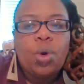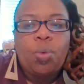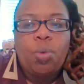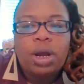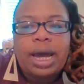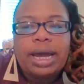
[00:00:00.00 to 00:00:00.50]

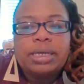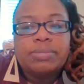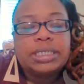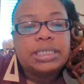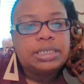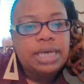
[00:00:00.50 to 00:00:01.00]
What I am
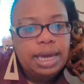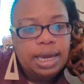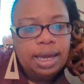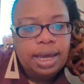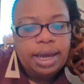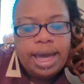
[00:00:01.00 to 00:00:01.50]

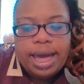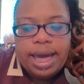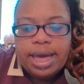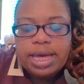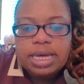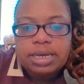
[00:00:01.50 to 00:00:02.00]
saying
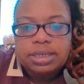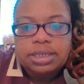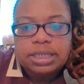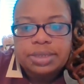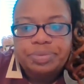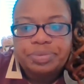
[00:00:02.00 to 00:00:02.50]

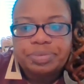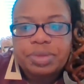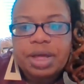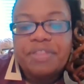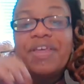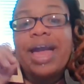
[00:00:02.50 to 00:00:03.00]
is
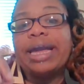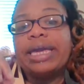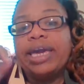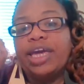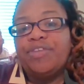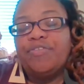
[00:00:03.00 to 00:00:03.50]
that
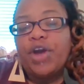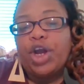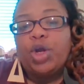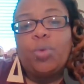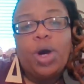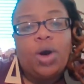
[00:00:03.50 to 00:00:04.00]
can
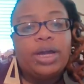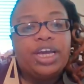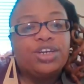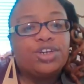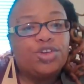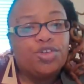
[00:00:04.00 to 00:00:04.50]
very well
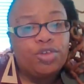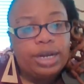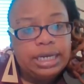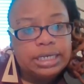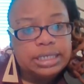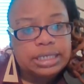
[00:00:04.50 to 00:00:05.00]

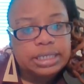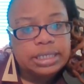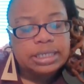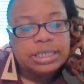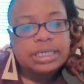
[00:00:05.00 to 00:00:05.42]
increase